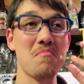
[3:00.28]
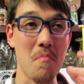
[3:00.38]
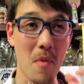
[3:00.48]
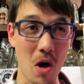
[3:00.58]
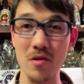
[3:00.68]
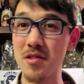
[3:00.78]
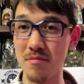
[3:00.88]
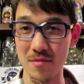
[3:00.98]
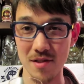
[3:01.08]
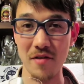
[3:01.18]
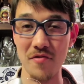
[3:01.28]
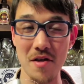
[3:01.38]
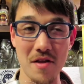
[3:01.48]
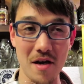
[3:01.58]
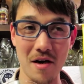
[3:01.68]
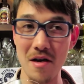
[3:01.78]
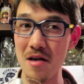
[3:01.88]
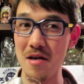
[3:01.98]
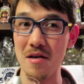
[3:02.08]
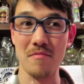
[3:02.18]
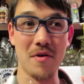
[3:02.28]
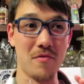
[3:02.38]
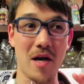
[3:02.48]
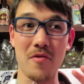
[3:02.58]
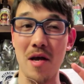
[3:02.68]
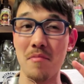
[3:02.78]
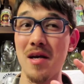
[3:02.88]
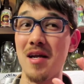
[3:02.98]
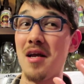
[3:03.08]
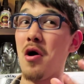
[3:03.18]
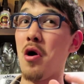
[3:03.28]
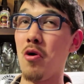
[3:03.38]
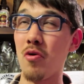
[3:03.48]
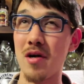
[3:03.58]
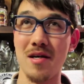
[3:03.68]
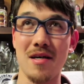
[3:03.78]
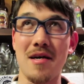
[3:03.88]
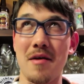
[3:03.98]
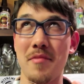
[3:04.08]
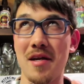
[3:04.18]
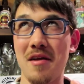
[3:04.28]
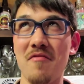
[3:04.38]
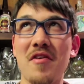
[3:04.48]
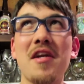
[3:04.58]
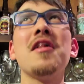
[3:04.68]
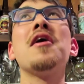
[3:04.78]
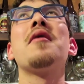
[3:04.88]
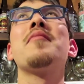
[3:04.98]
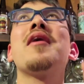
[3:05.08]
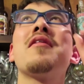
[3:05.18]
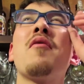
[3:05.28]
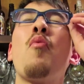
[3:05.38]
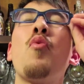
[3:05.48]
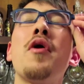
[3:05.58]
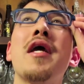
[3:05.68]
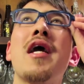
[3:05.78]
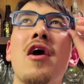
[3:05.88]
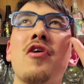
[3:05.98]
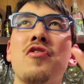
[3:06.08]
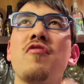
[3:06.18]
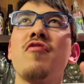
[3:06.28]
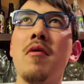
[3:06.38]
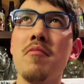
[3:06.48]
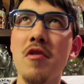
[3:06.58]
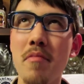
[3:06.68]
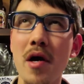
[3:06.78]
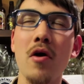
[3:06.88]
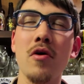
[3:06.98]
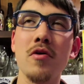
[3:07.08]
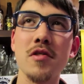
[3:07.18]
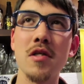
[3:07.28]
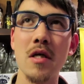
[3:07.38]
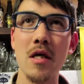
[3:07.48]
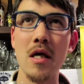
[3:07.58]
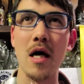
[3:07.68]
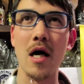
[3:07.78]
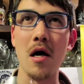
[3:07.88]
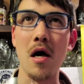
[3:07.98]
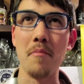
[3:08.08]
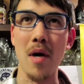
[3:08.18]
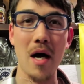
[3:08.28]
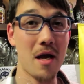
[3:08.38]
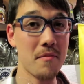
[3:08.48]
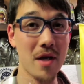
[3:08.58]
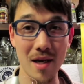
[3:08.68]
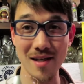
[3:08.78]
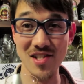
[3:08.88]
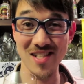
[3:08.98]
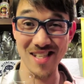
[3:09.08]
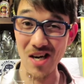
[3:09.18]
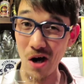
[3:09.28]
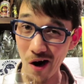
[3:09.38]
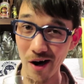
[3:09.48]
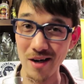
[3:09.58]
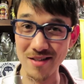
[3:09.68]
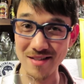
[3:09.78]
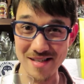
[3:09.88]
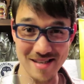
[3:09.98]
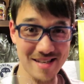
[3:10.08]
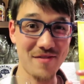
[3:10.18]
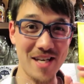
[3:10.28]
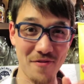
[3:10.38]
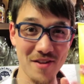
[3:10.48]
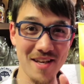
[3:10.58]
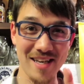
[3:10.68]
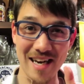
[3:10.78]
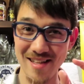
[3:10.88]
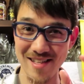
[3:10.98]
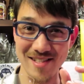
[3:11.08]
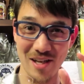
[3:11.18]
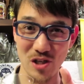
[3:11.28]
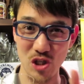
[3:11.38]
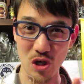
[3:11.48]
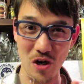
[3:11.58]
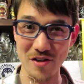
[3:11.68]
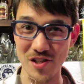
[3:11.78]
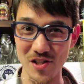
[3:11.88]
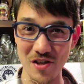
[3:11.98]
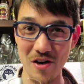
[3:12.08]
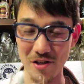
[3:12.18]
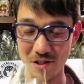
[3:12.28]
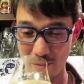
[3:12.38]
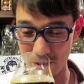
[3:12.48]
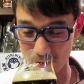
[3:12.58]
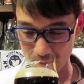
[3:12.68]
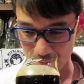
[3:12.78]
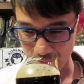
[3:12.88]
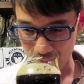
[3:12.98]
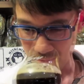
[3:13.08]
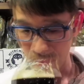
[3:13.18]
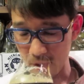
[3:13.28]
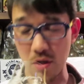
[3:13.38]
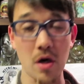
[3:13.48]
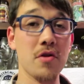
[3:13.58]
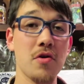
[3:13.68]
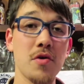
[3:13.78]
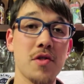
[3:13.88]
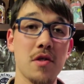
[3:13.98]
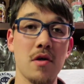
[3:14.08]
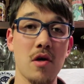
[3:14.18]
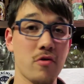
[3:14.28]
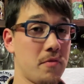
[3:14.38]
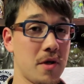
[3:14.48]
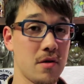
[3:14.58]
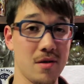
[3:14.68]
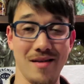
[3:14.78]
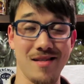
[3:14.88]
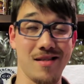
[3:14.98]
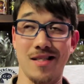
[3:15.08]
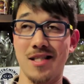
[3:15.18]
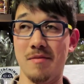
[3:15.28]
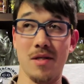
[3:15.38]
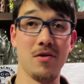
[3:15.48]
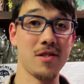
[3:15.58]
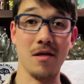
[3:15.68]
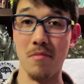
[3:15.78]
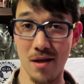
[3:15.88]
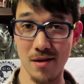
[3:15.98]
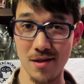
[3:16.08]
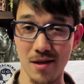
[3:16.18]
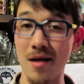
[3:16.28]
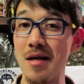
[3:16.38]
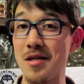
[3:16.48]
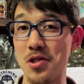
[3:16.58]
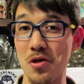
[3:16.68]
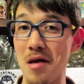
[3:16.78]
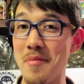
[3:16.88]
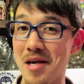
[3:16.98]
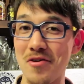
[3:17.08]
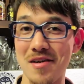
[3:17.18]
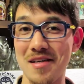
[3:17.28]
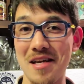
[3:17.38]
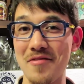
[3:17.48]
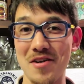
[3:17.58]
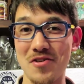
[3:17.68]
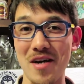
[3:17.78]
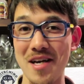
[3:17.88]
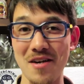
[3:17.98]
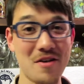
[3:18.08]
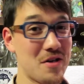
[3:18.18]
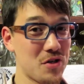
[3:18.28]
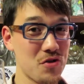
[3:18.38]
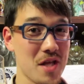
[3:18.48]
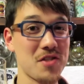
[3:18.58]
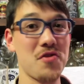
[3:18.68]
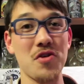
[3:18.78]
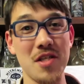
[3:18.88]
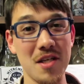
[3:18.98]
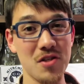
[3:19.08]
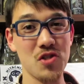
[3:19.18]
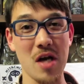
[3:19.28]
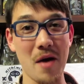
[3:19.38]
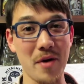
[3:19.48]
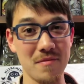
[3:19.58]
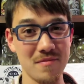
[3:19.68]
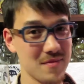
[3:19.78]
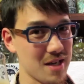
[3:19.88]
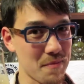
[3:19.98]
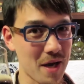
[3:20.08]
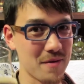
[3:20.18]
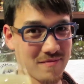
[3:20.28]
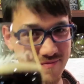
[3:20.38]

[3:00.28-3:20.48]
malt is definitely there, but right away I'm getting oak, I'm getting vanilla, I'm getting the woody character from the barrels. Um, I am getting cigar and have definitely kind of this like charred cigar smell. So all those aroma, it just smells amazing. So let me go ahead and give it a try here. 2013 Sucaba. Kampai.